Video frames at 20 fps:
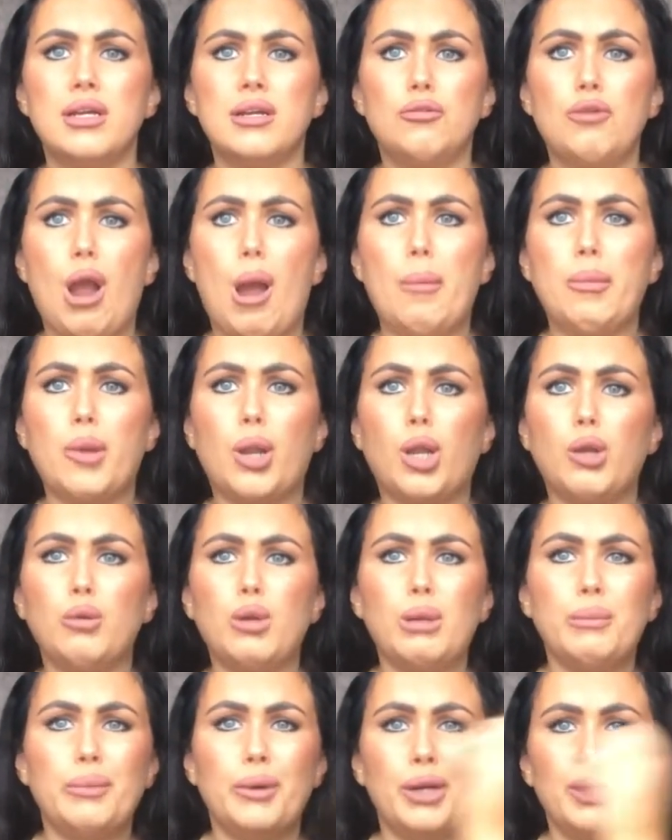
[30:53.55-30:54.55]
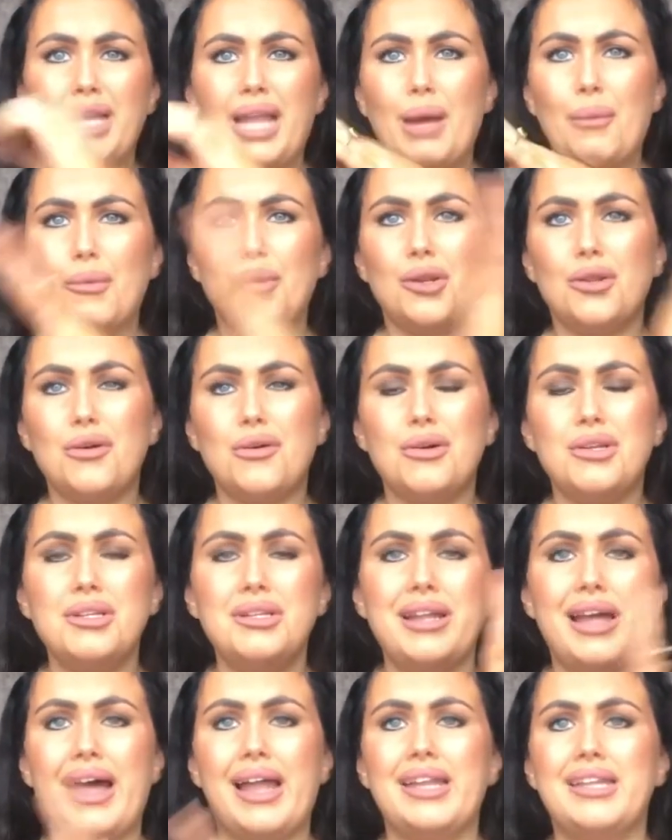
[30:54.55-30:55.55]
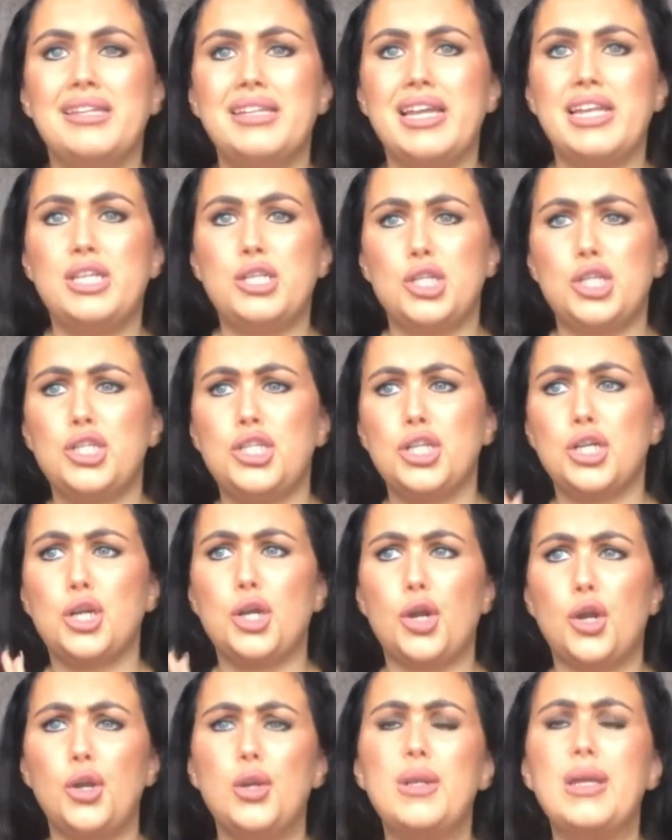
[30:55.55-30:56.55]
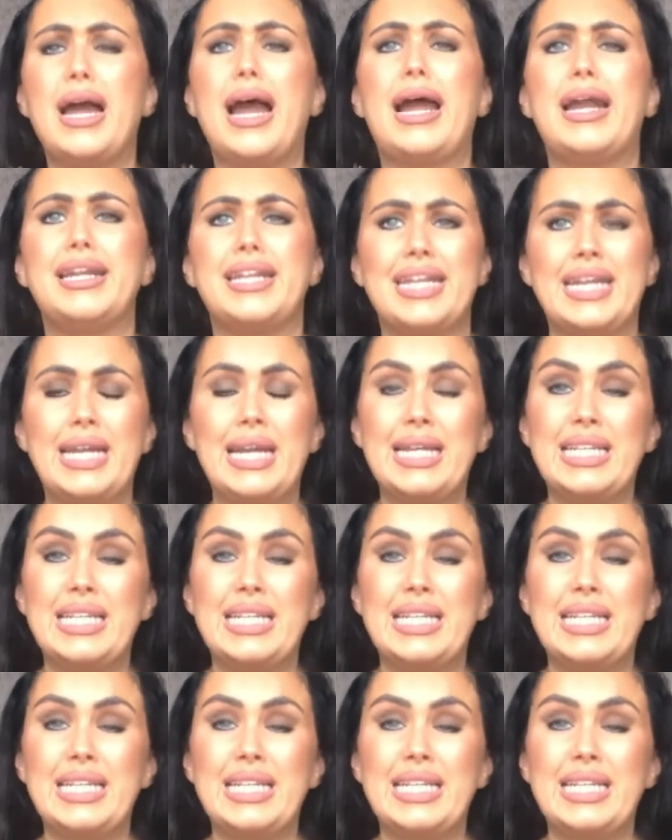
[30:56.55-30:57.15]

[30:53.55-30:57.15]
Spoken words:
grab another one, put that one on, and it's just a good idea.